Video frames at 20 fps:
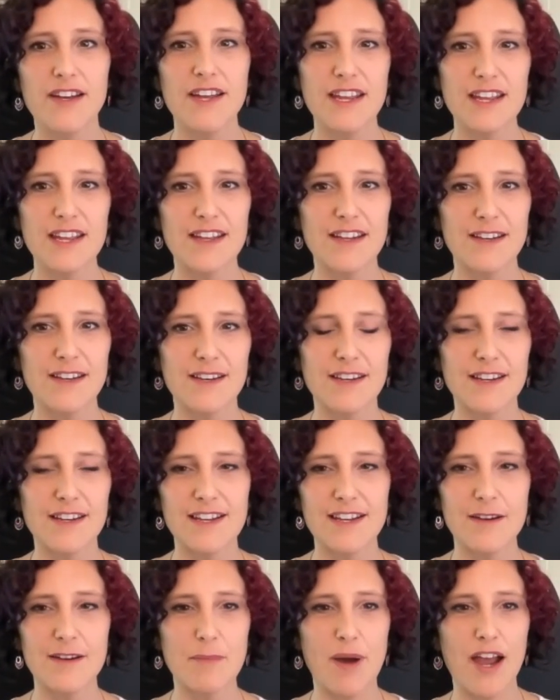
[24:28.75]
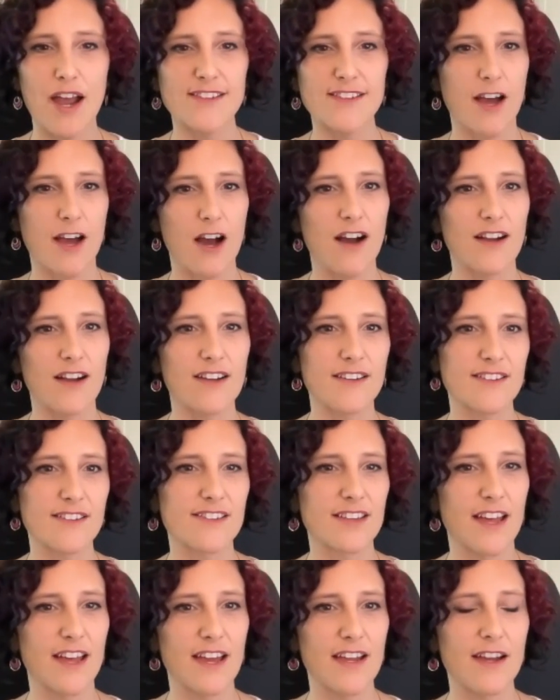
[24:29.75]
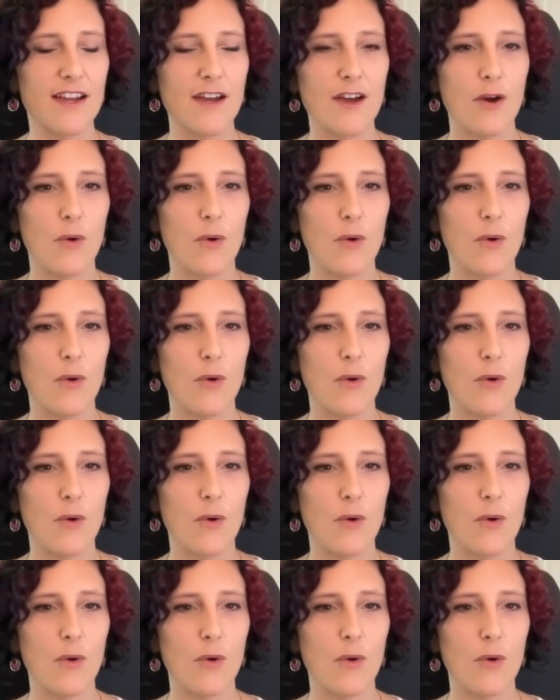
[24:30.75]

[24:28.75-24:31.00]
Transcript: in in my talk is like